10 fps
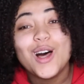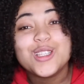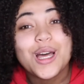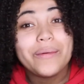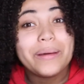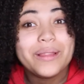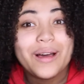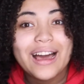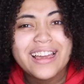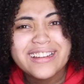also, comment down
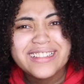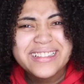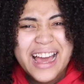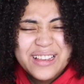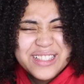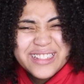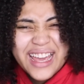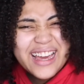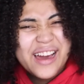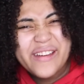below how your how's your
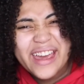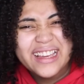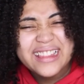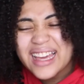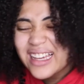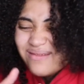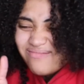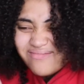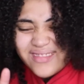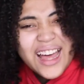day going? Like,
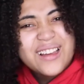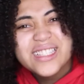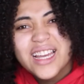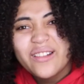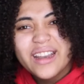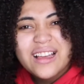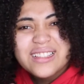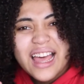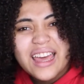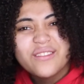how's it going?
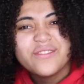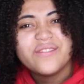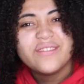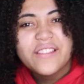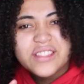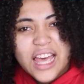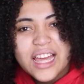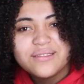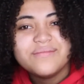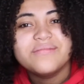How's life? Life's
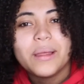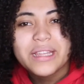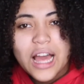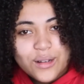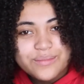good? Let me know.